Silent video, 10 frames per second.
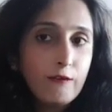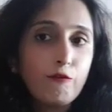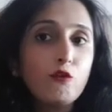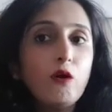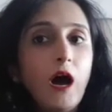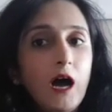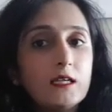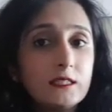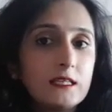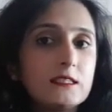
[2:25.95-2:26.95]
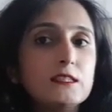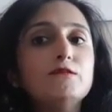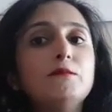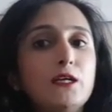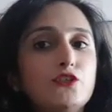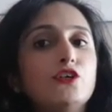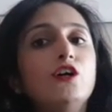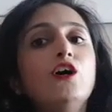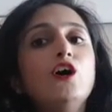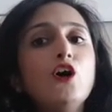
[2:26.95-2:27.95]
If you are sensitive, make
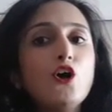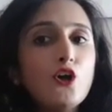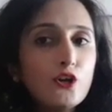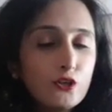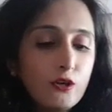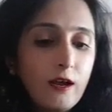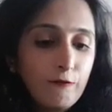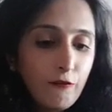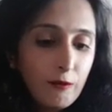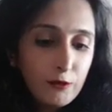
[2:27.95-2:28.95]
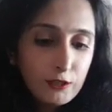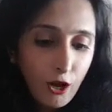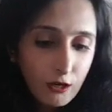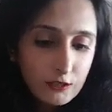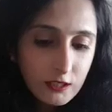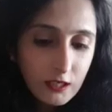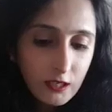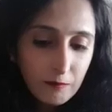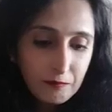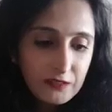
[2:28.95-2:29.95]
sure you confirm your doctor.